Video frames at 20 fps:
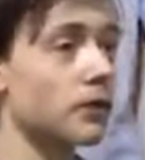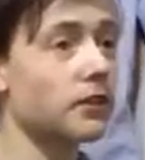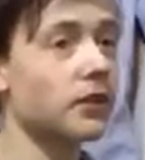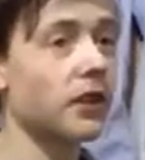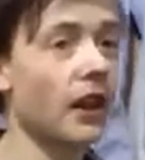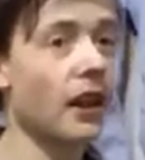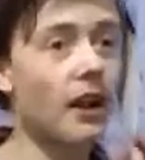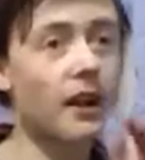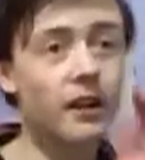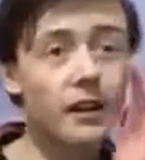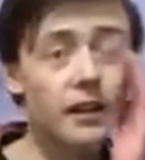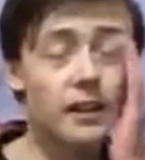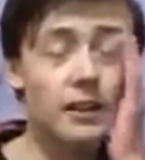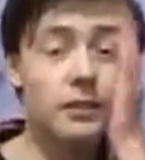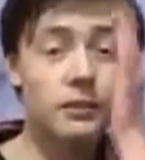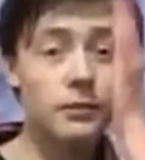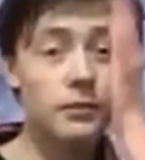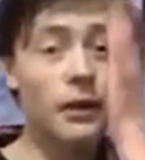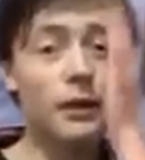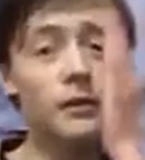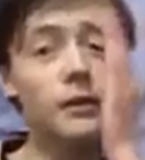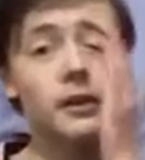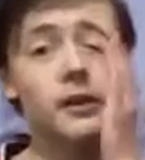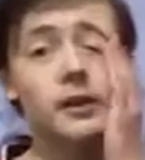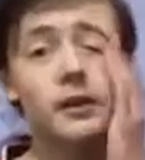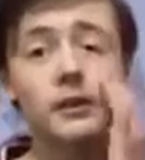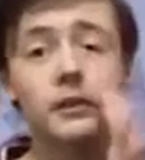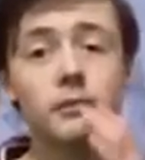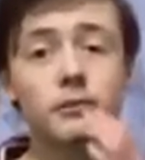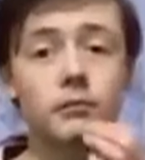tie is
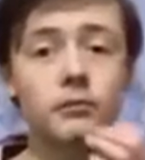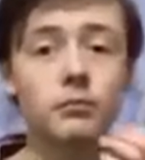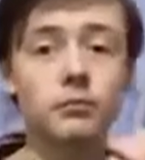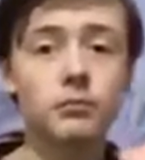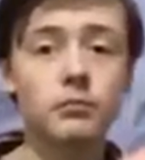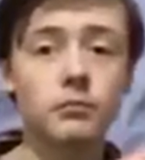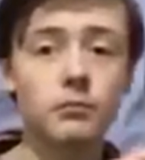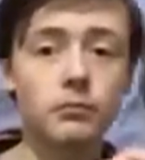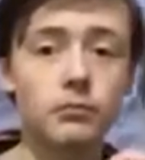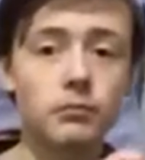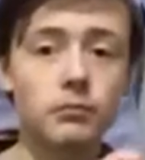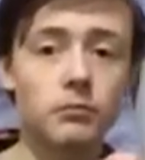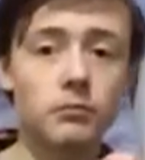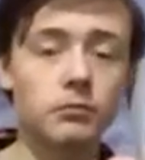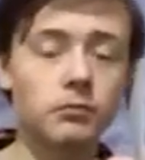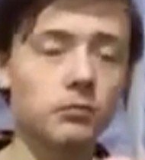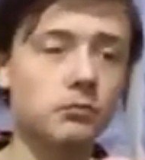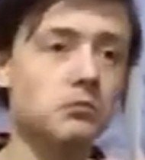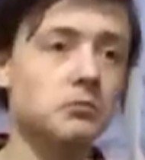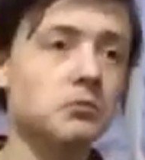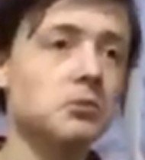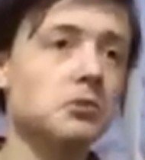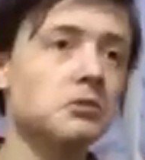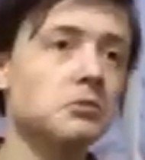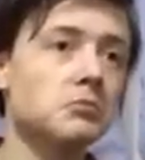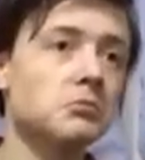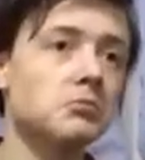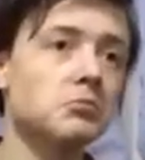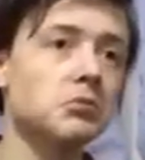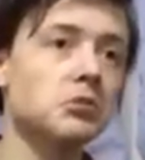very,
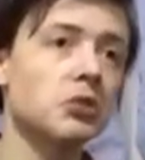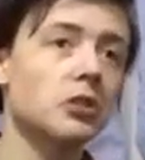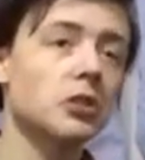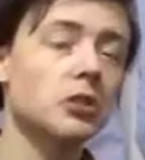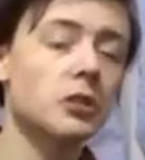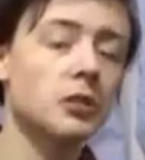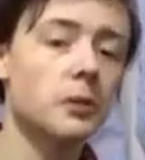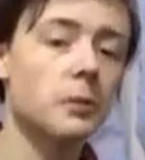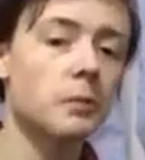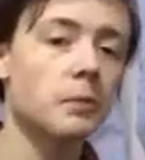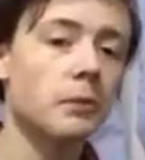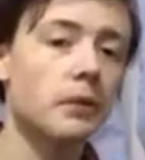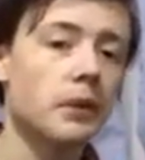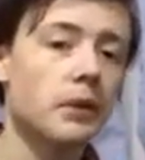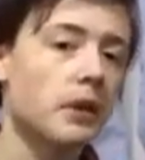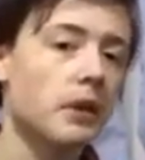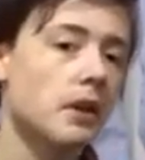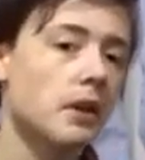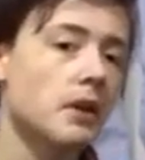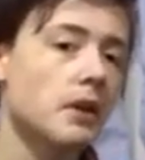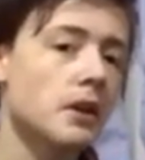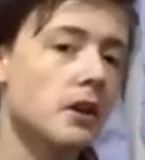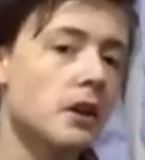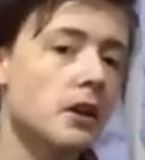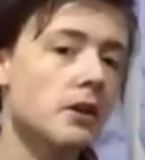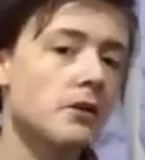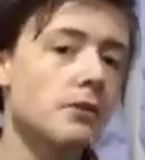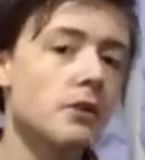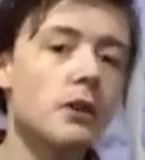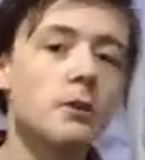
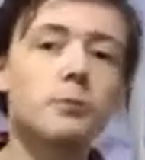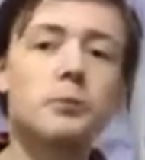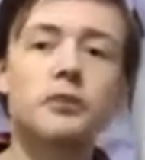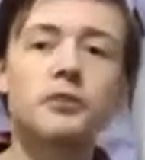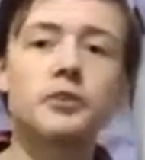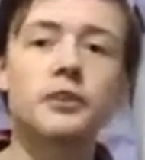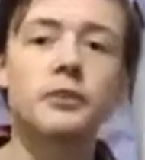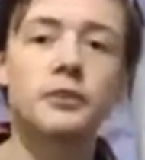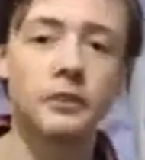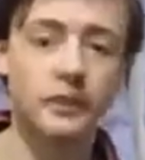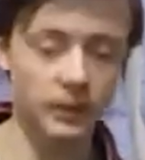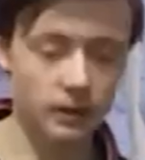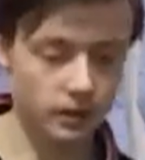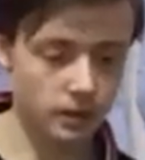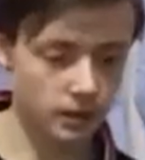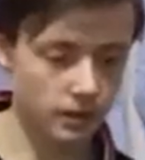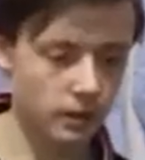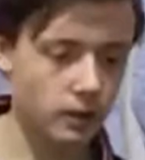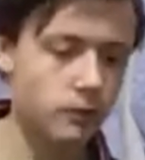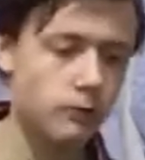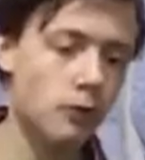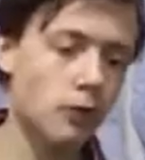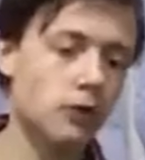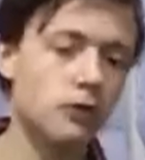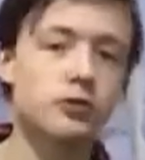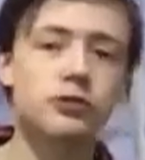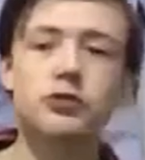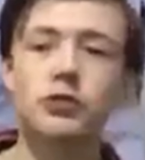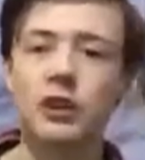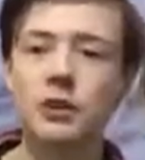it's very Pacific. You've got the
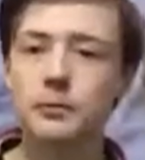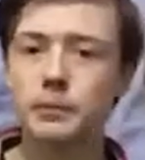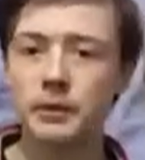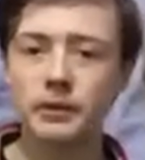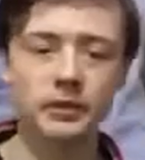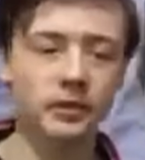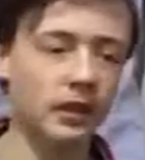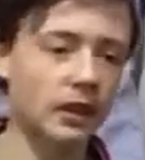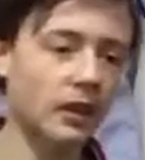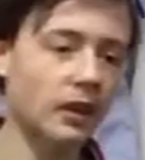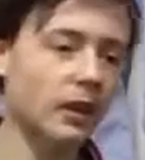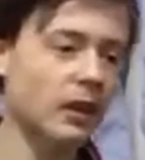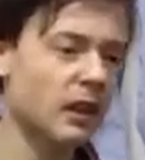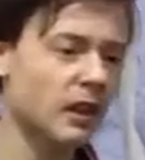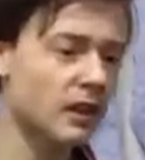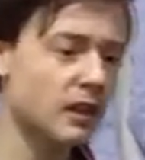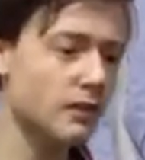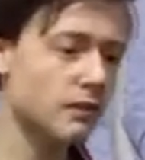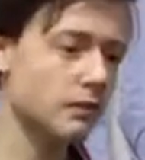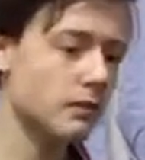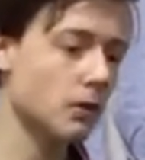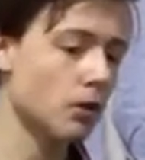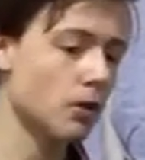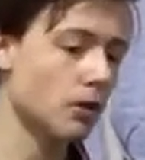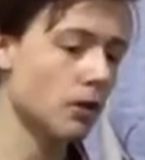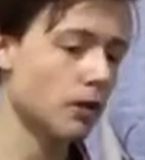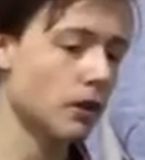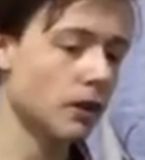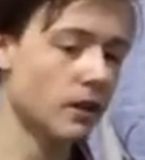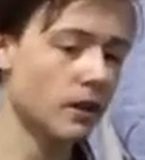stripy tie. You've got
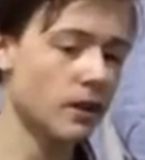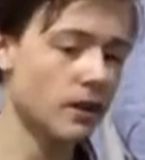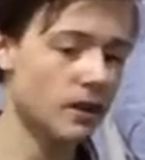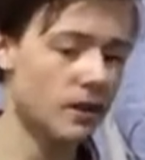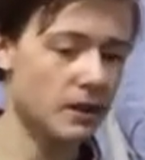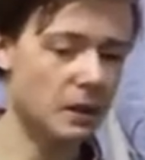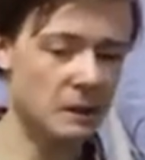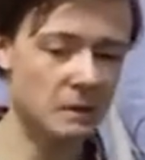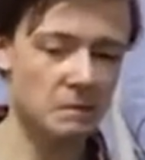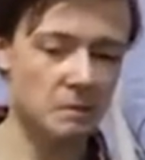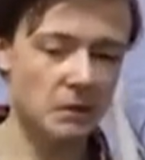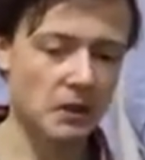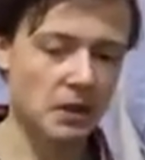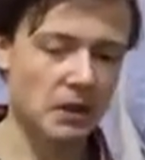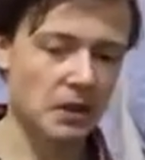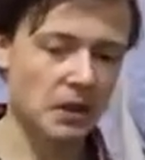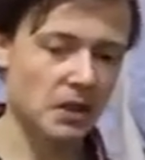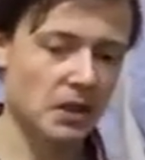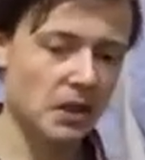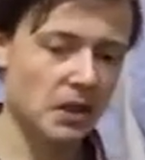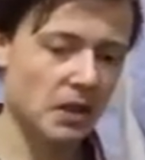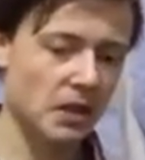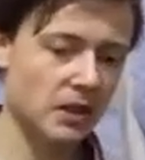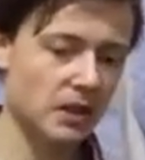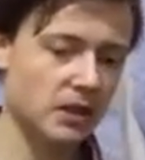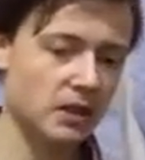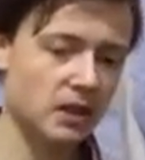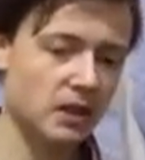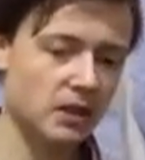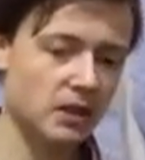a
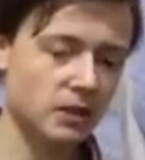what